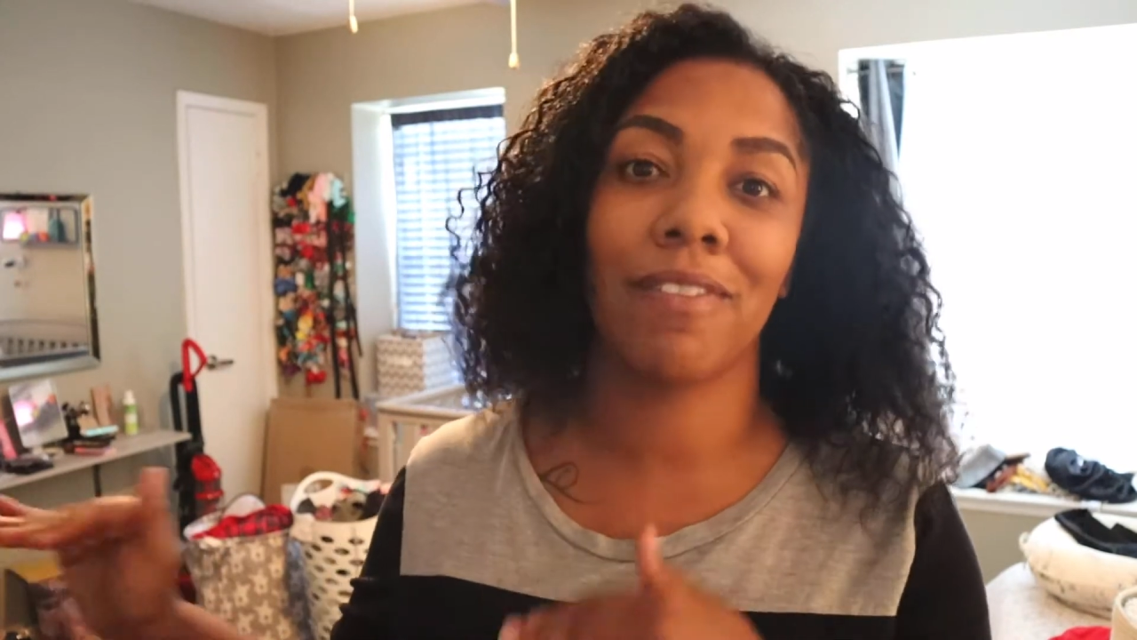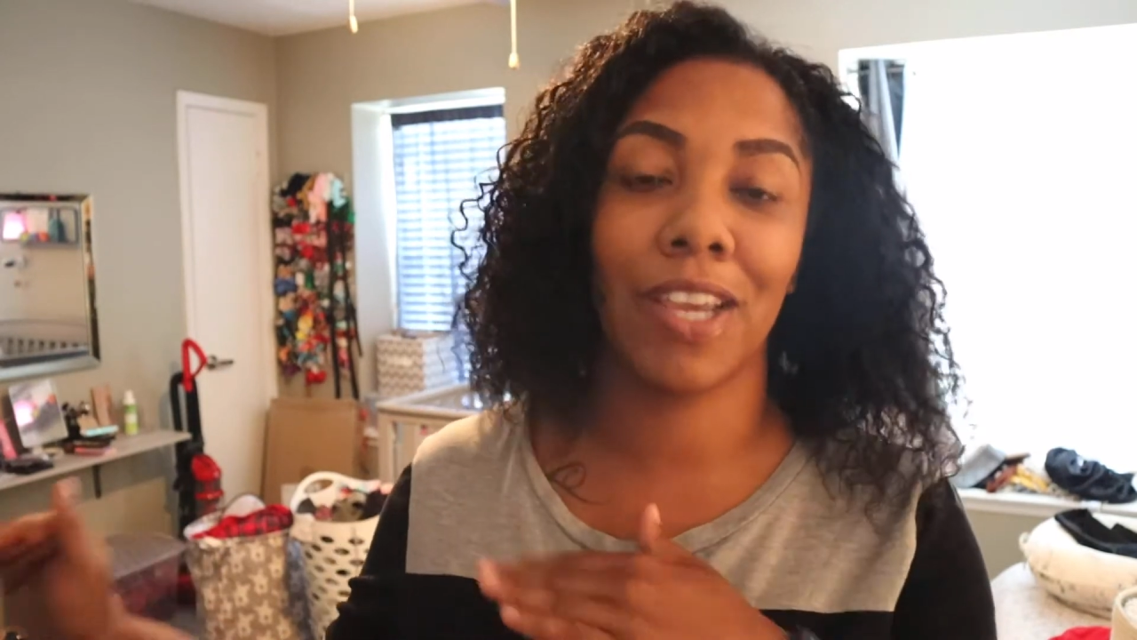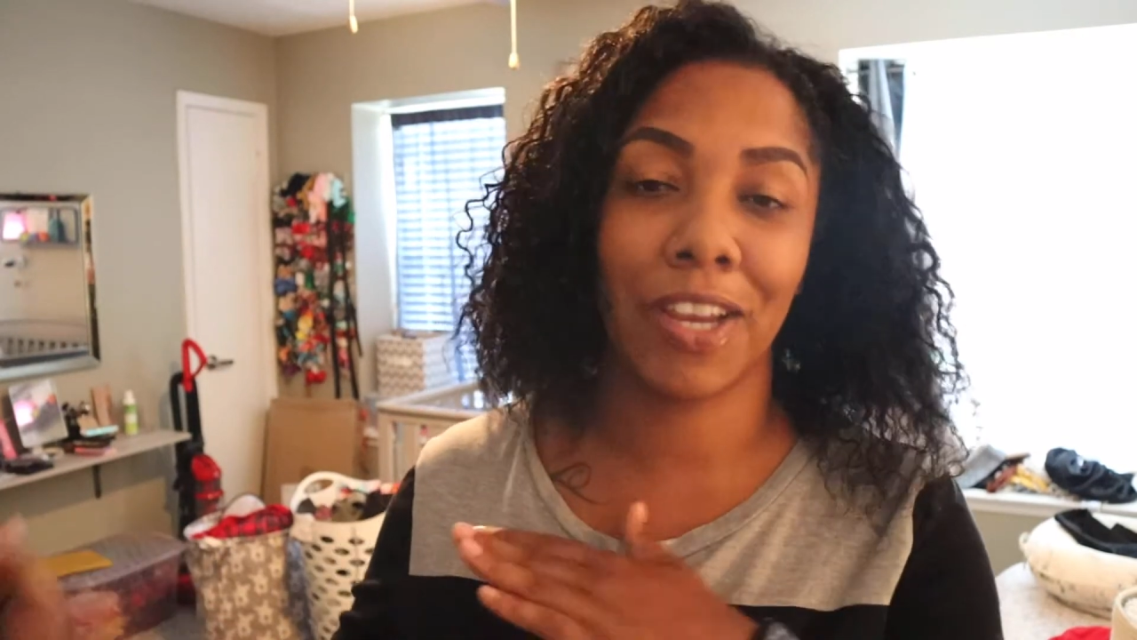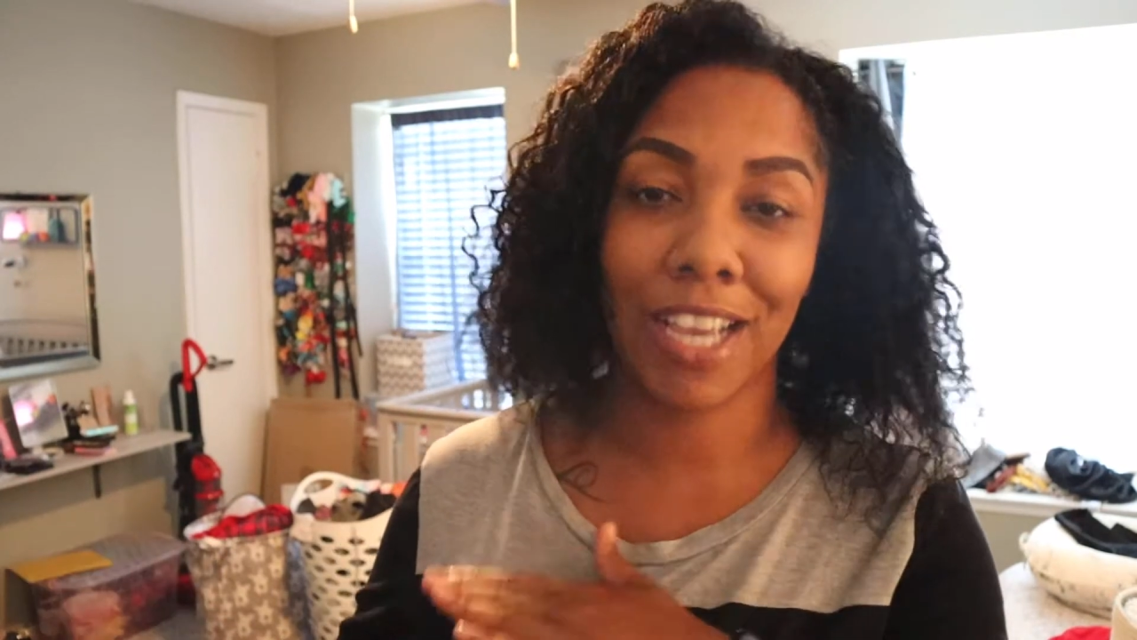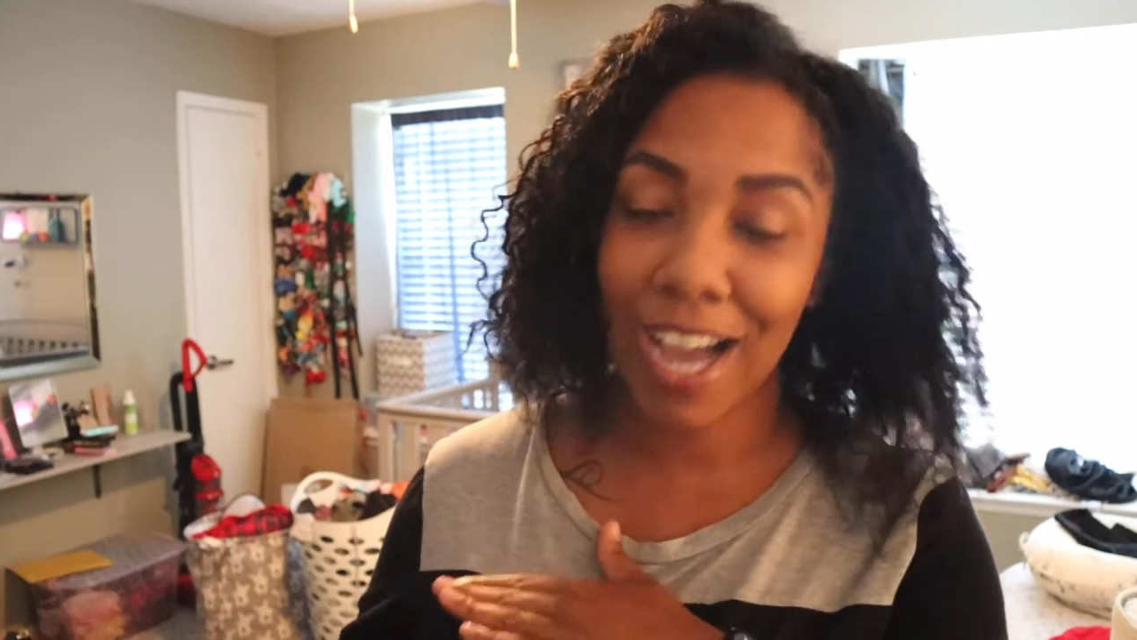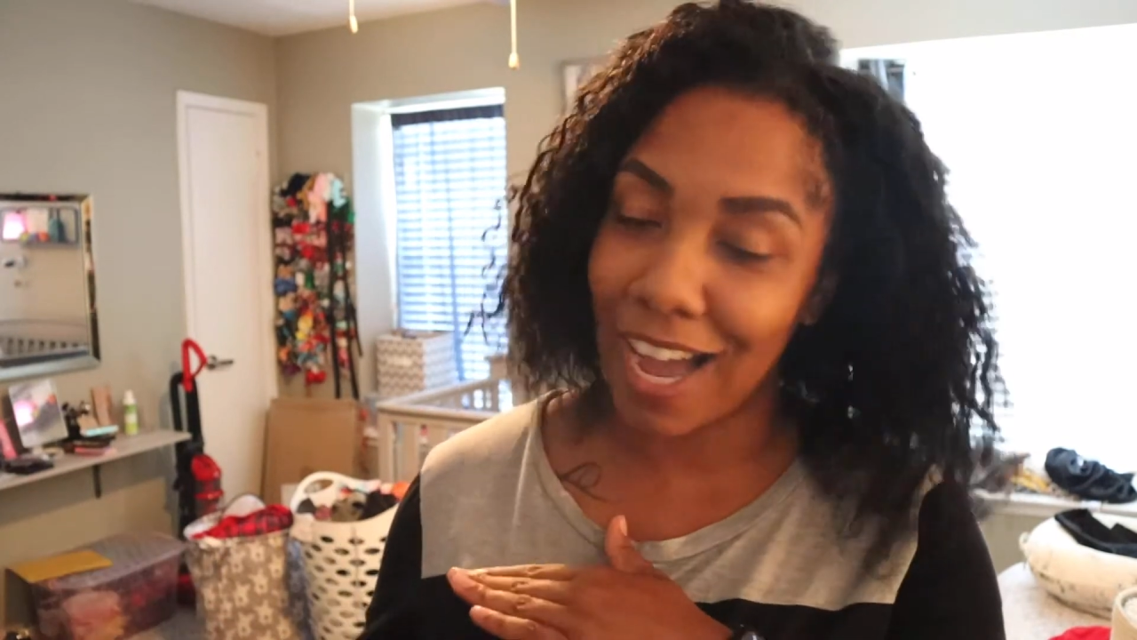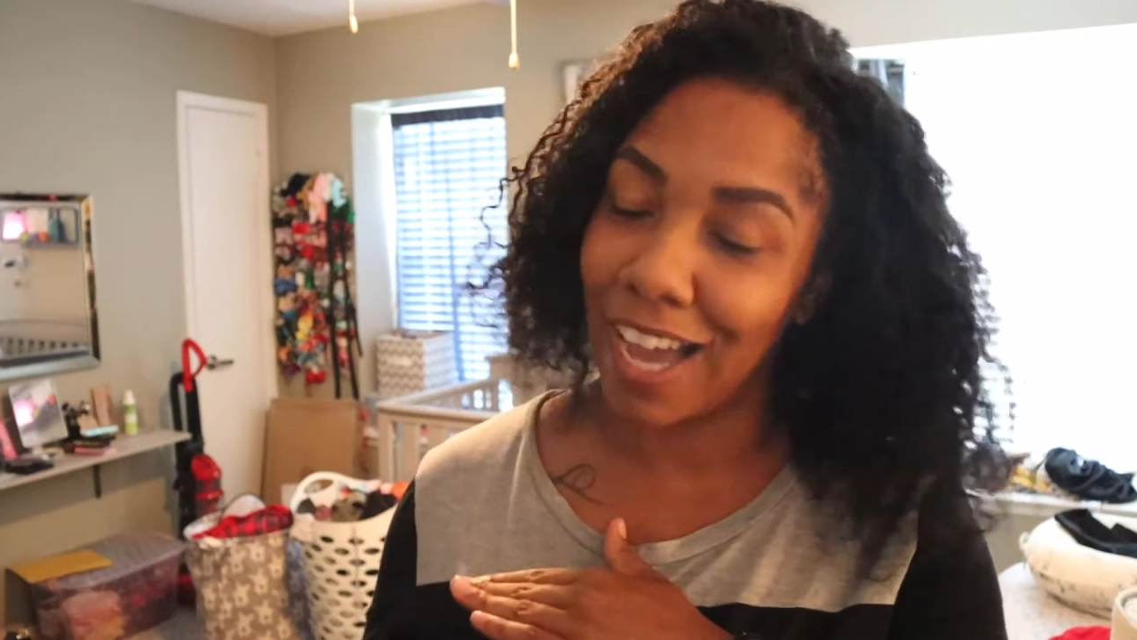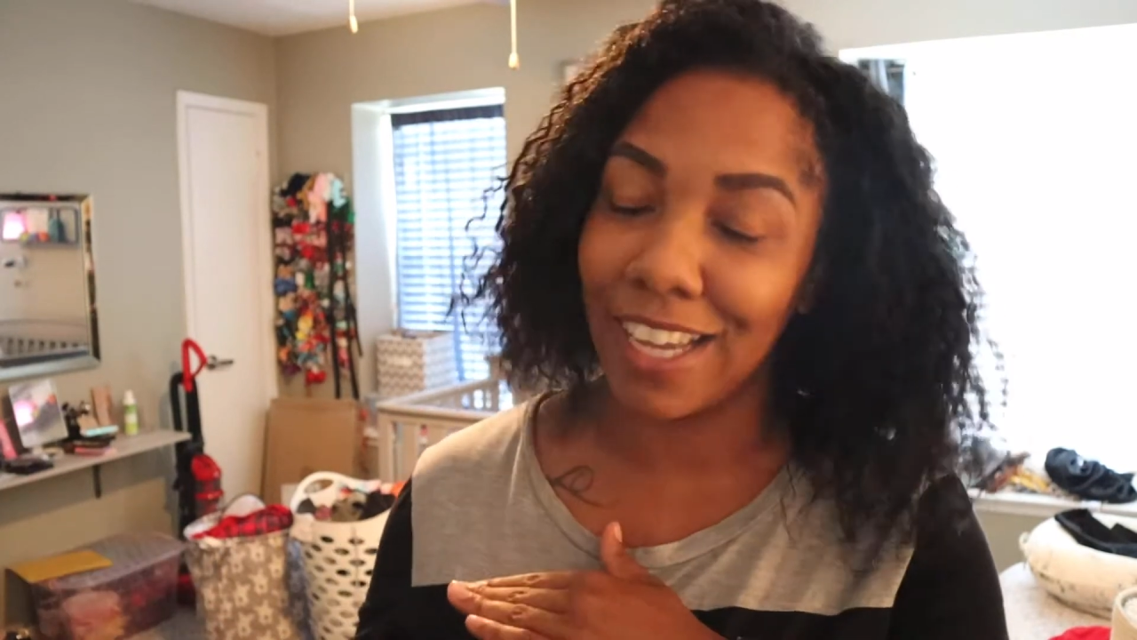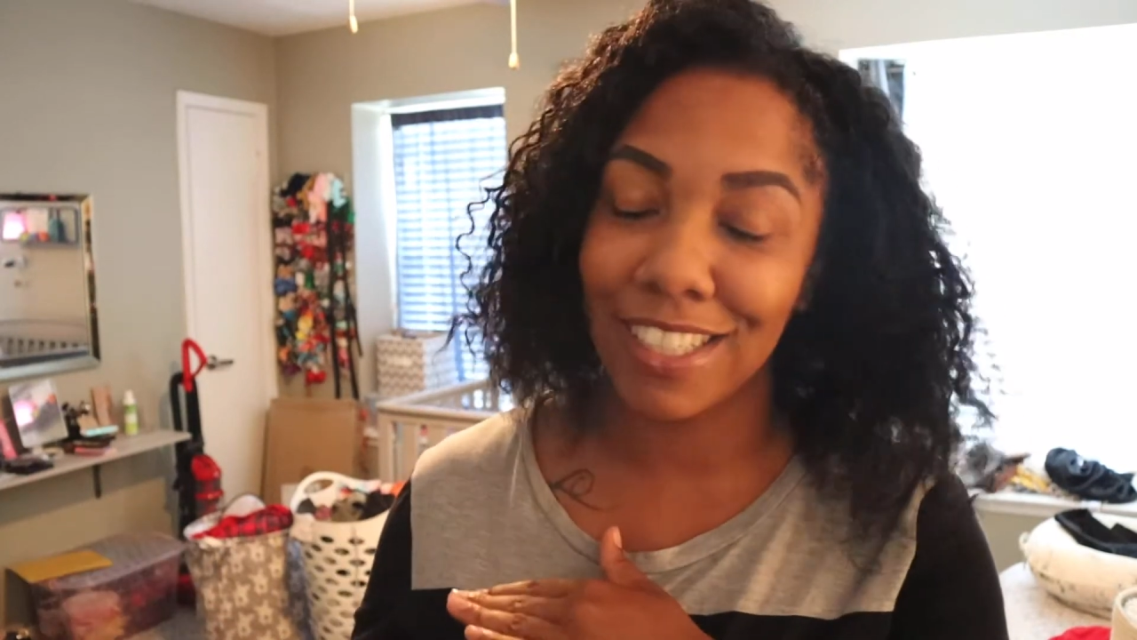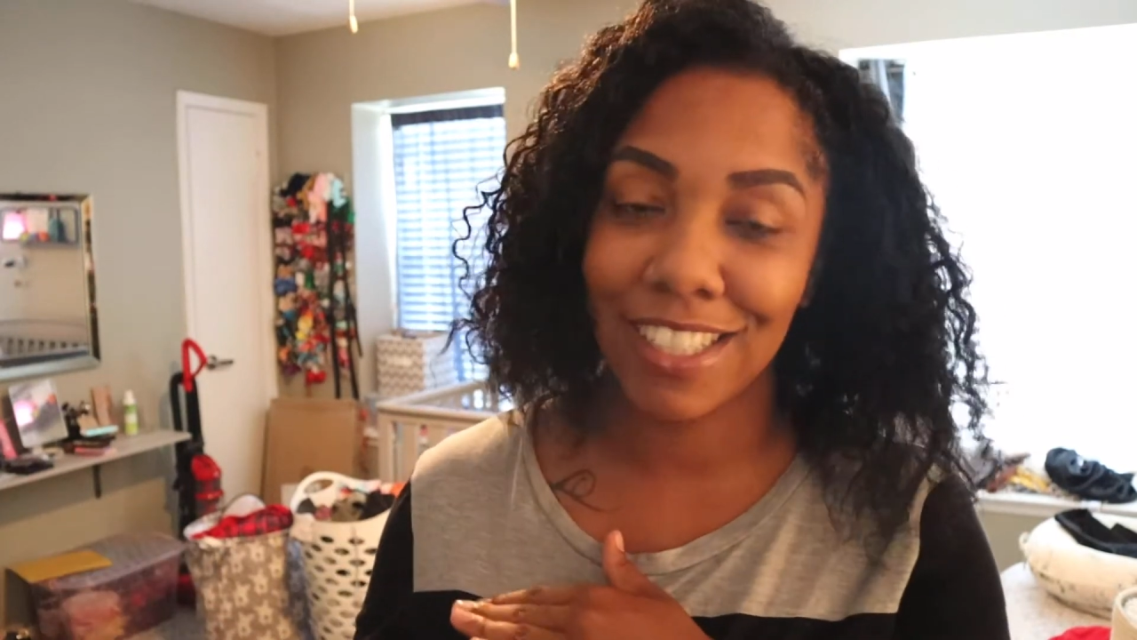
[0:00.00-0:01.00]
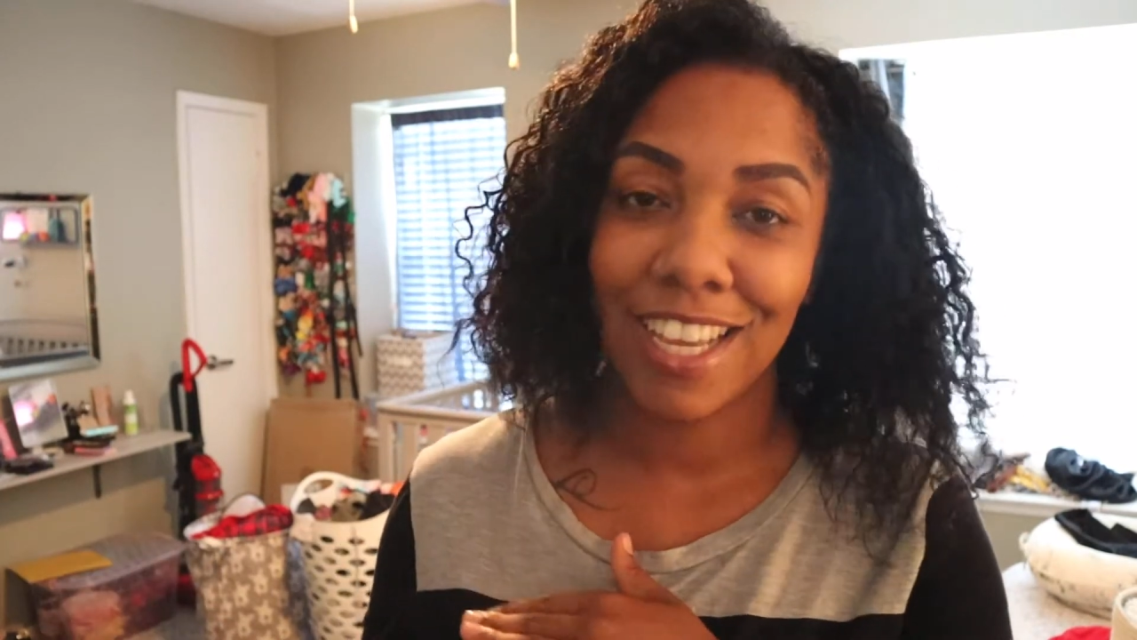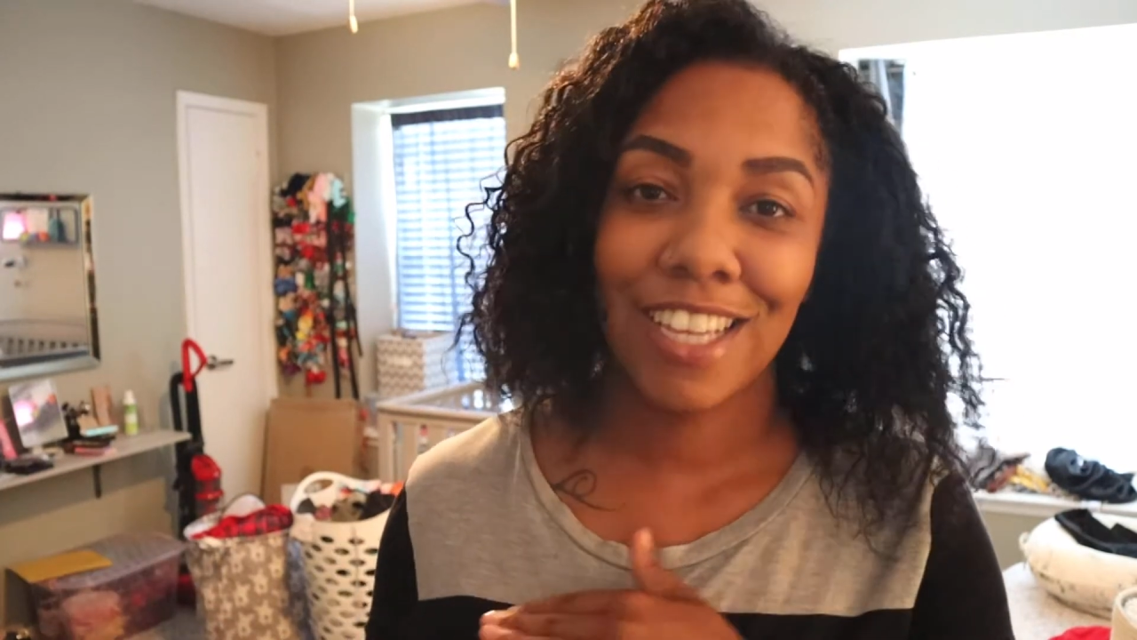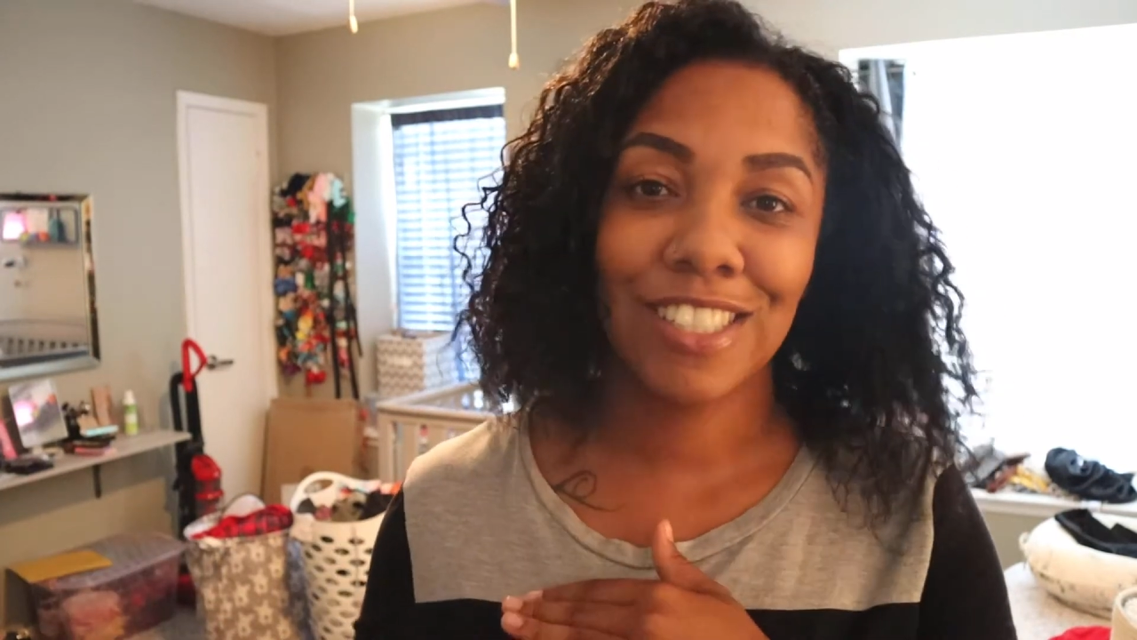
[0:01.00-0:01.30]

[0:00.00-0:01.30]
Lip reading: very kind.